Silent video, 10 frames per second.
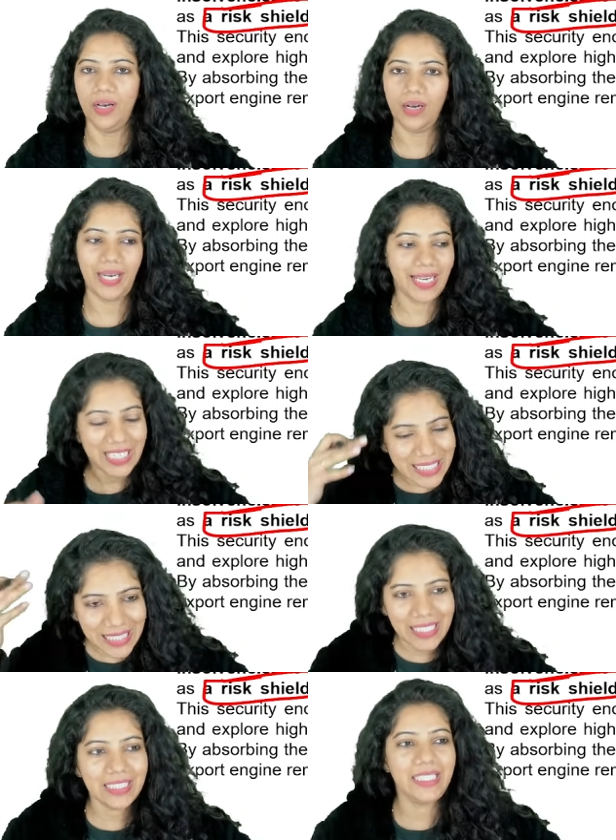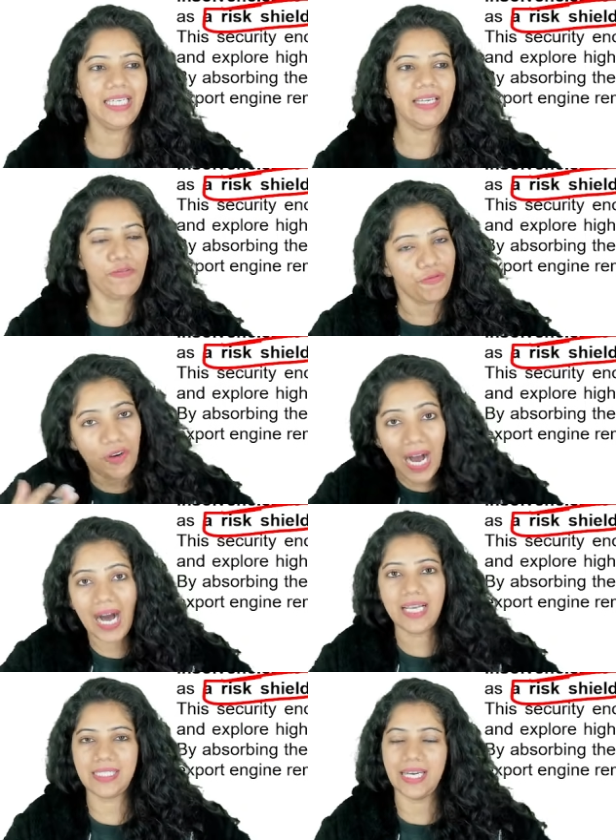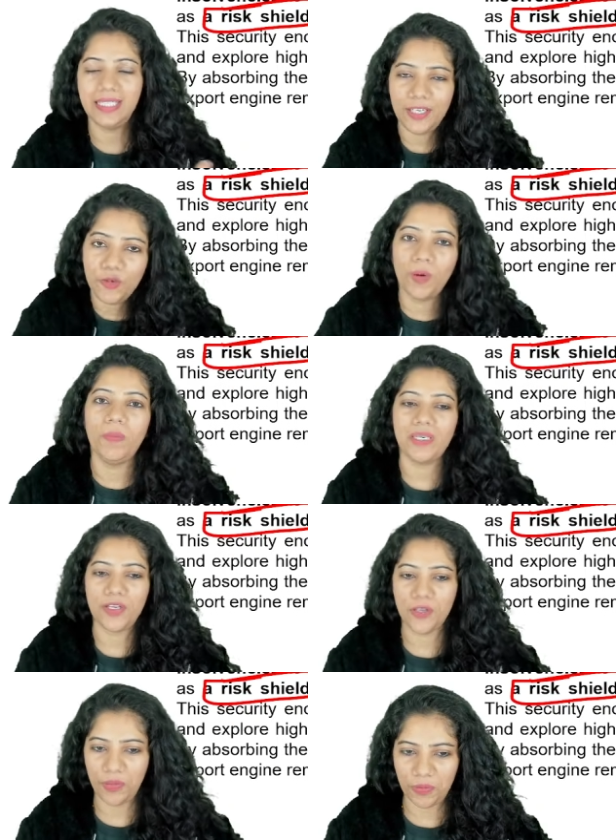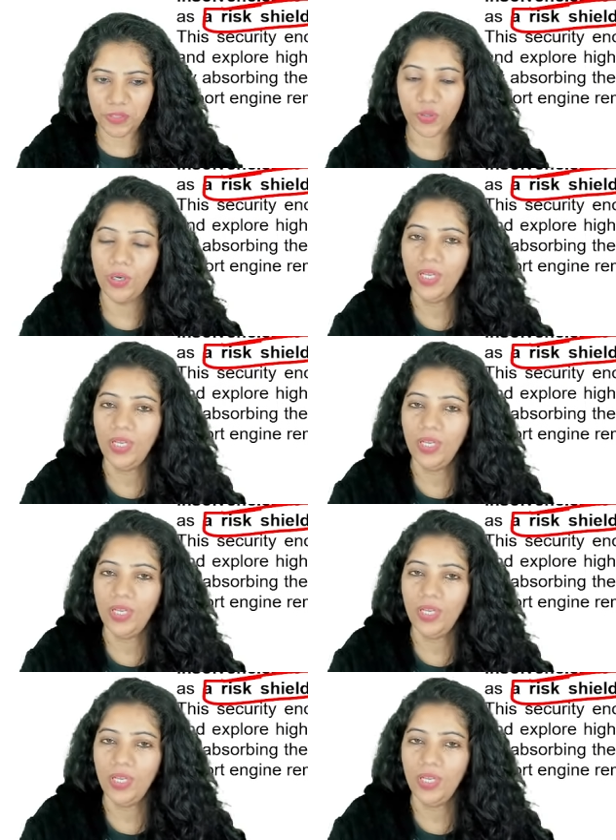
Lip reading: like critically fast, and then you are making your notes. So